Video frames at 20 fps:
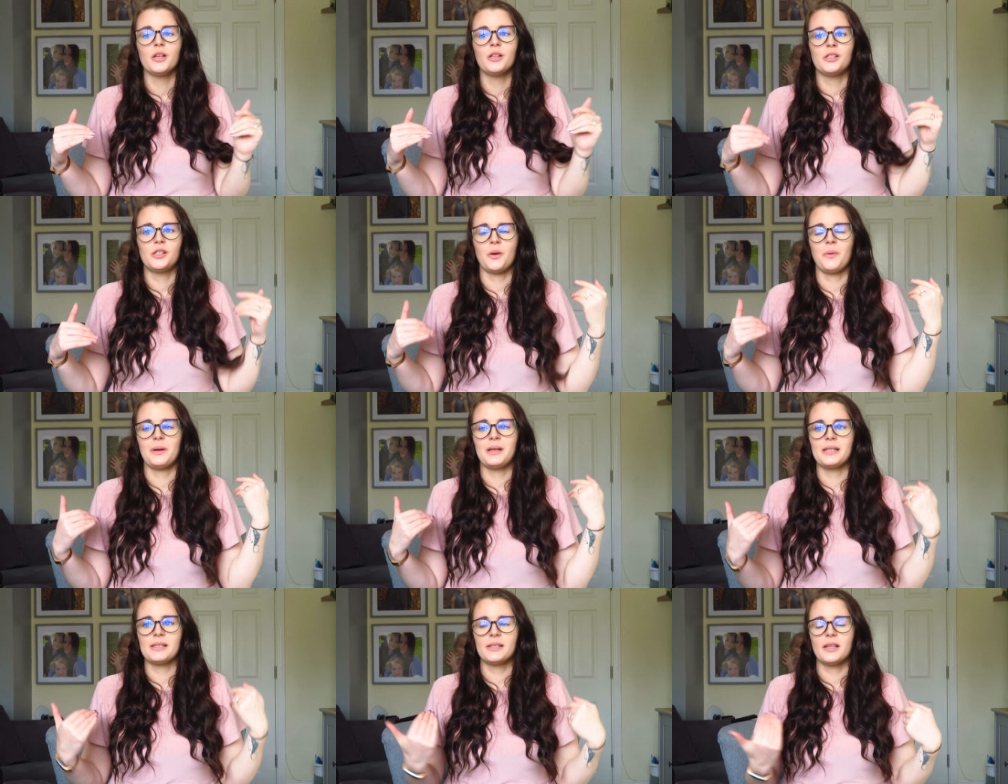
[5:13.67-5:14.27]

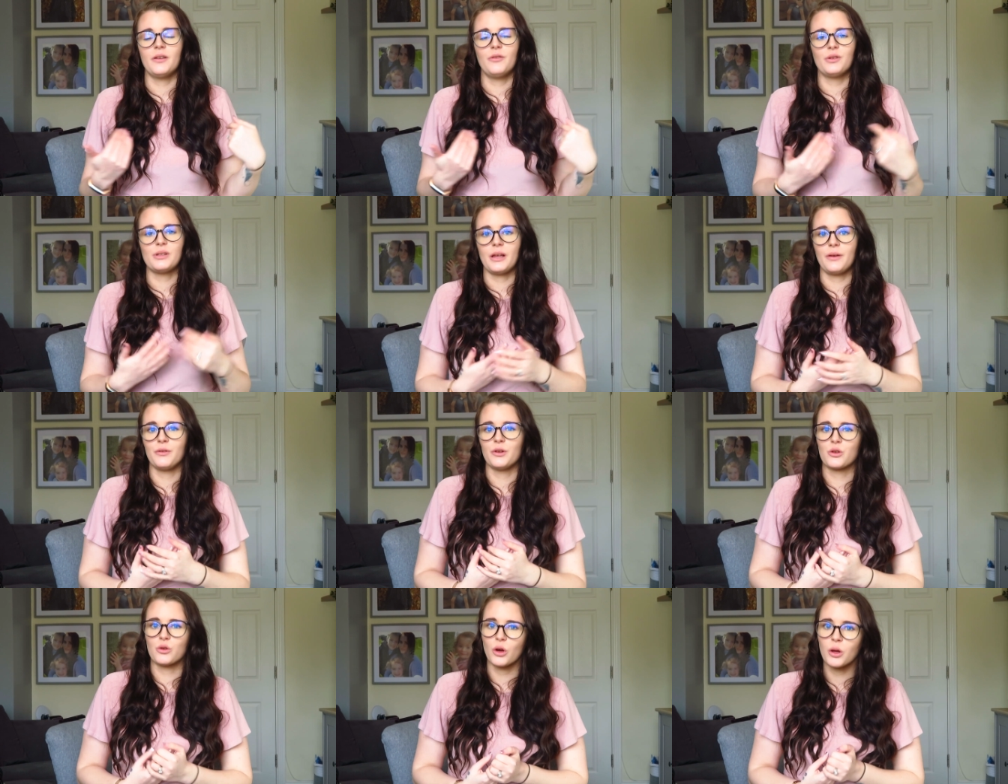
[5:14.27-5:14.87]
So instead of us
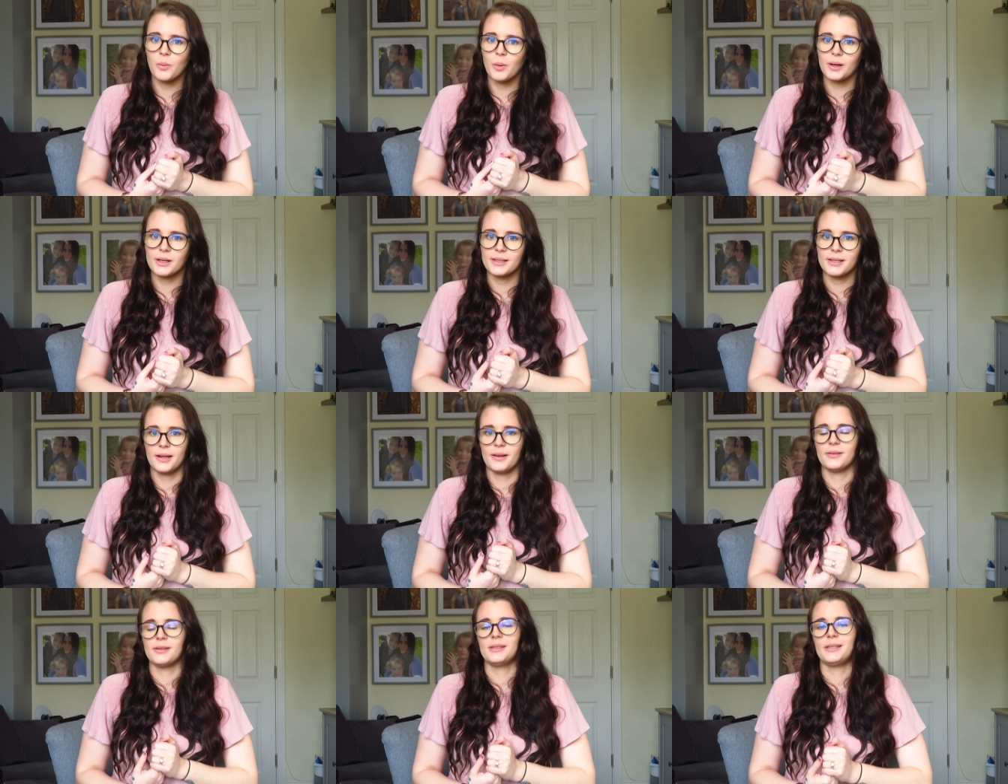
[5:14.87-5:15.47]
having a toy box
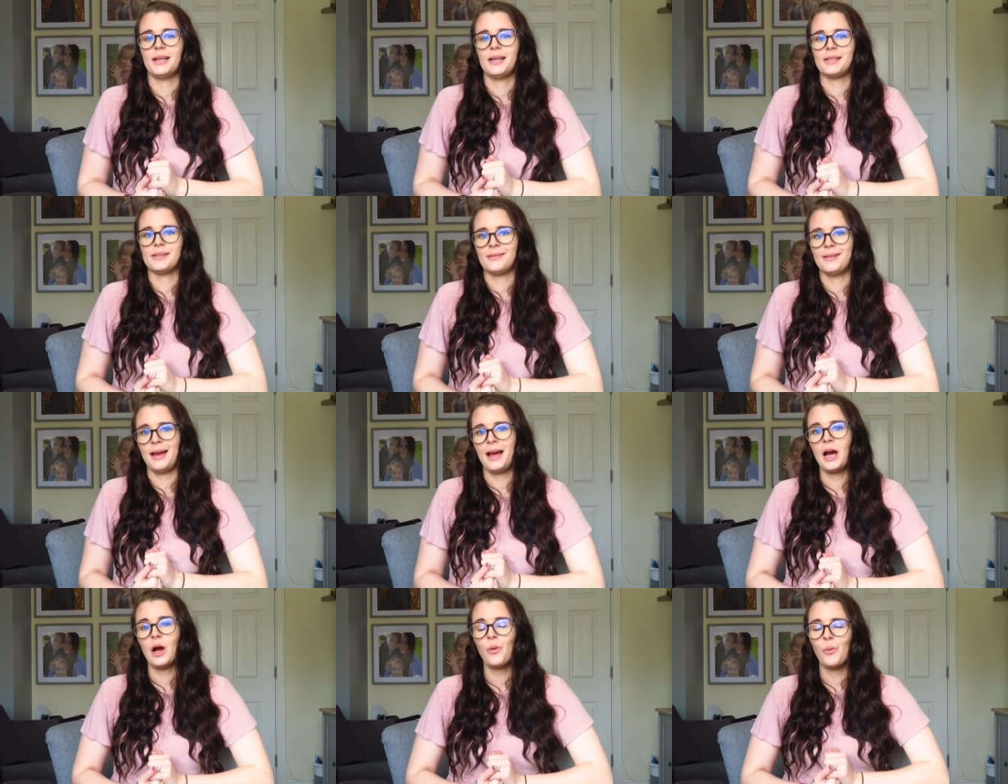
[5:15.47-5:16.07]
downstairs,
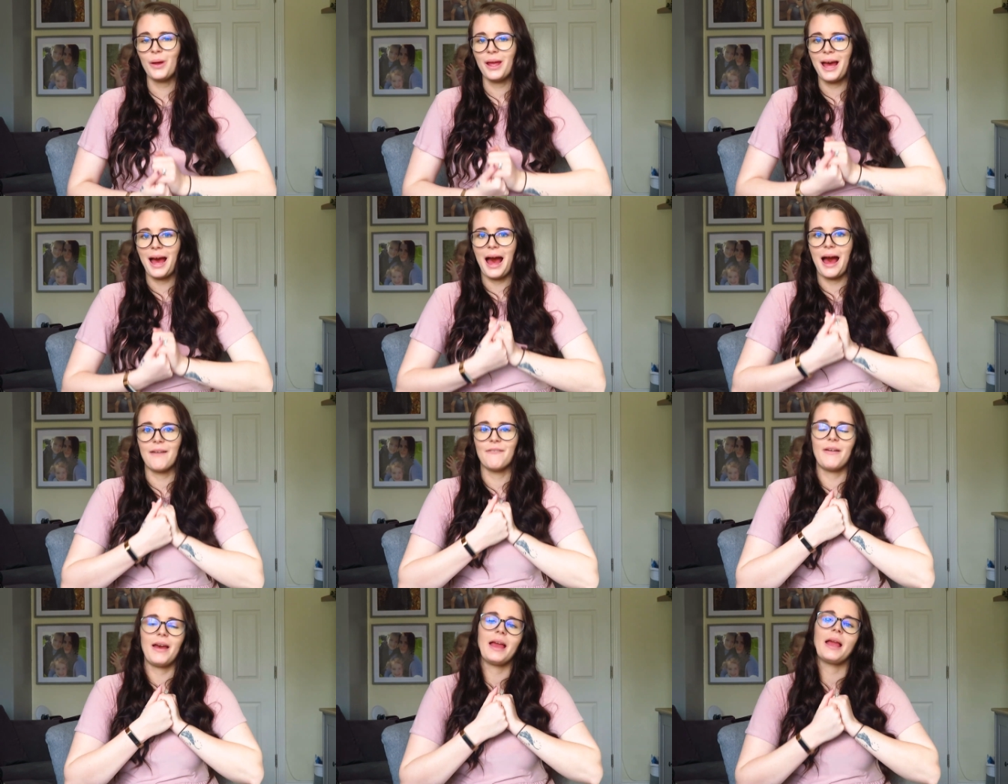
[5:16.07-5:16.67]
now we
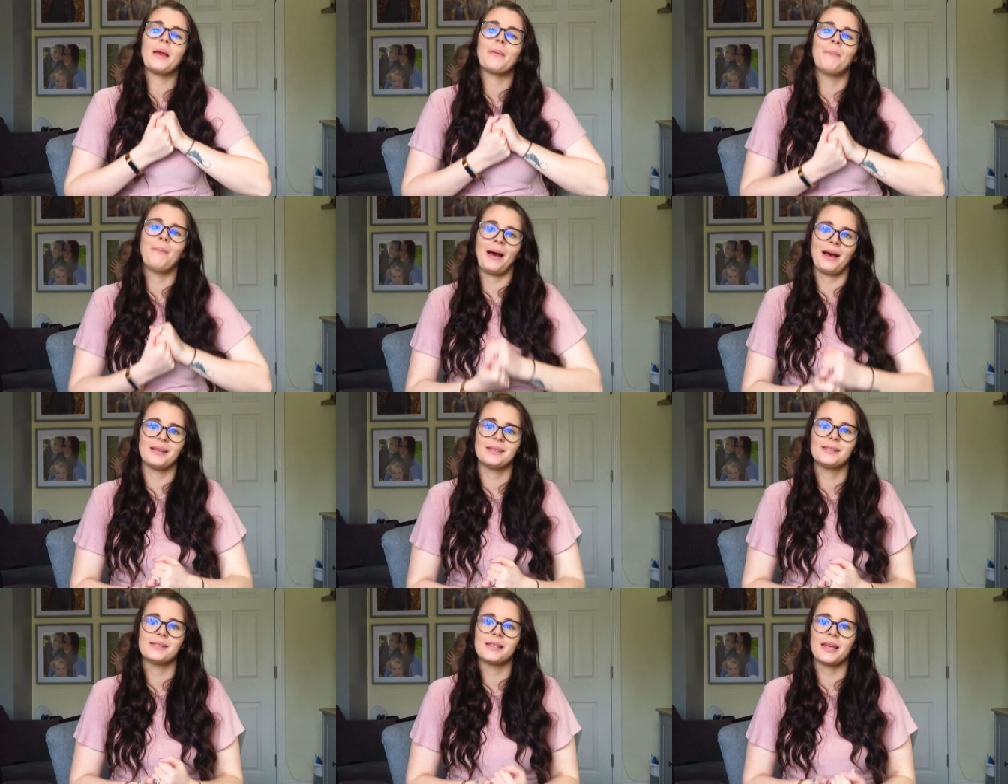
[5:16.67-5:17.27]
have a
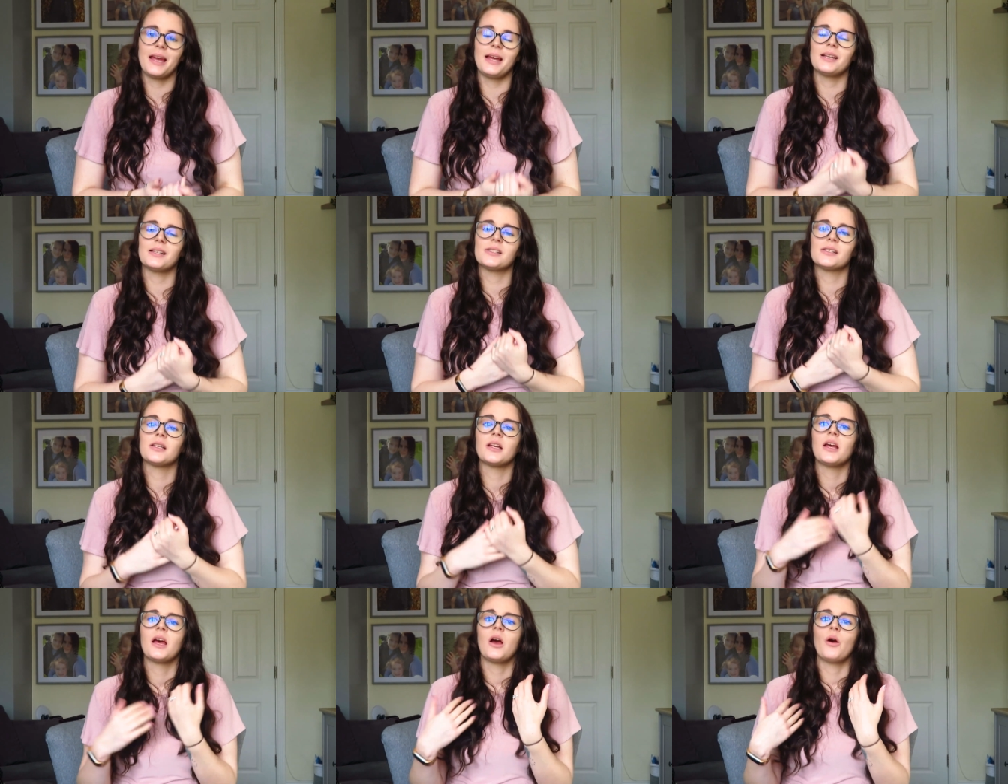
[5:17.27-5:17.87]

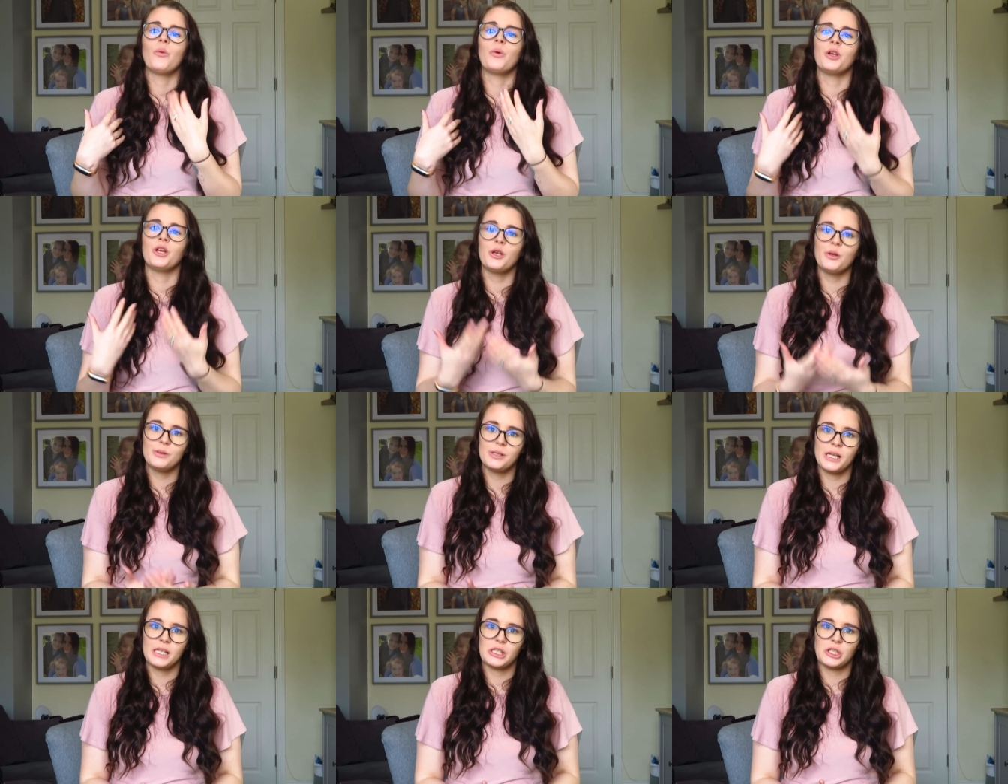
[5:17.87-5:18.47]
basket. We
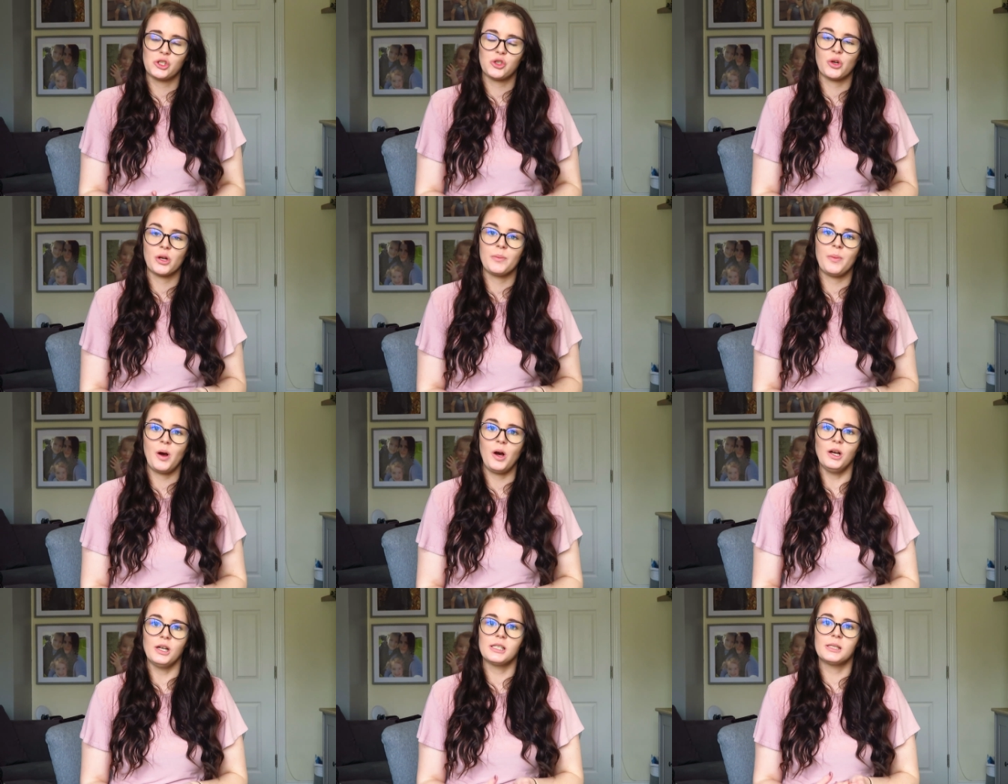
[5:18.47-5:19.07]
use it as a toy
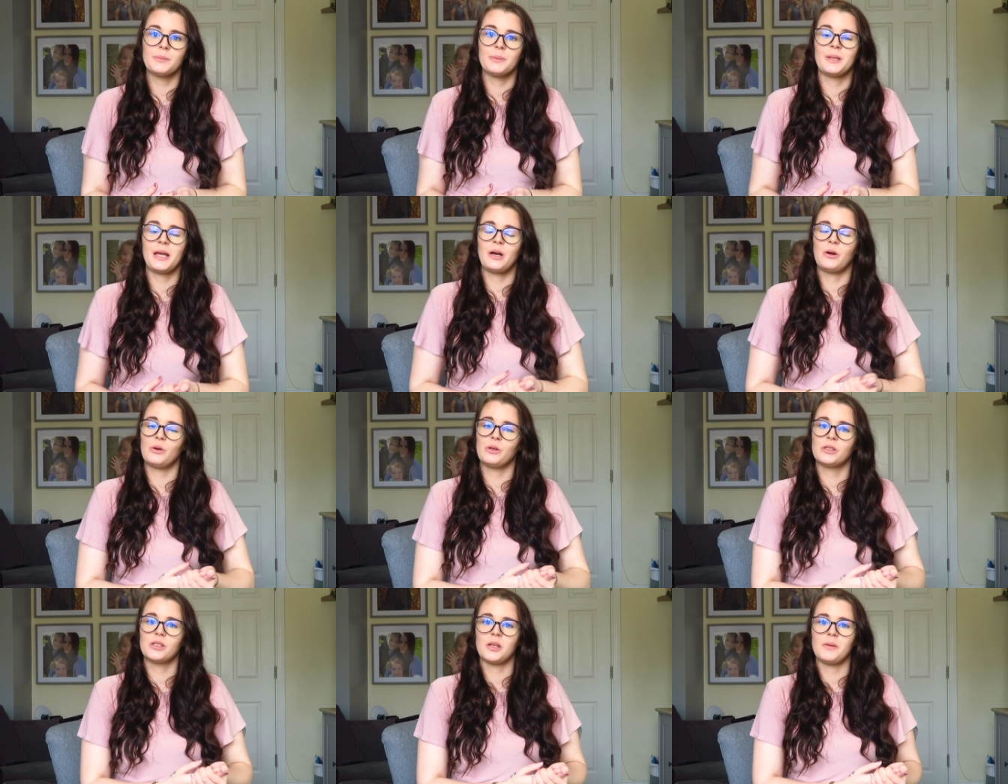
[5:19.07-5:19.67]
box, but
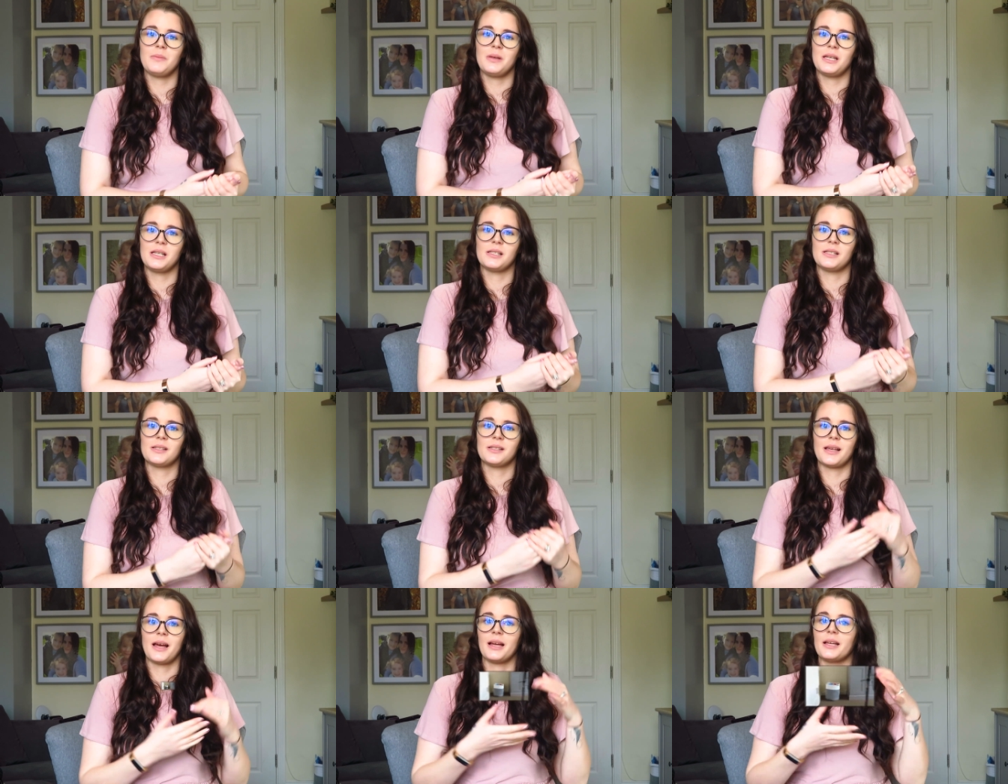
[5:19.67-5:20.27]
that also
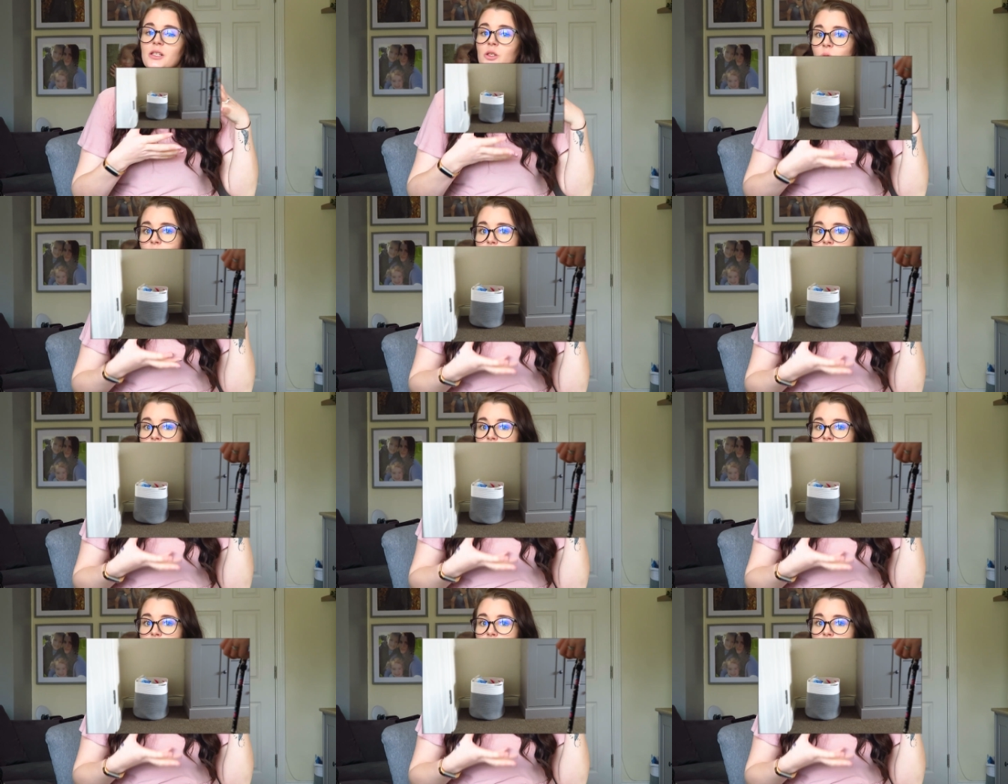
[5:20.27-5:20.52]
means that it's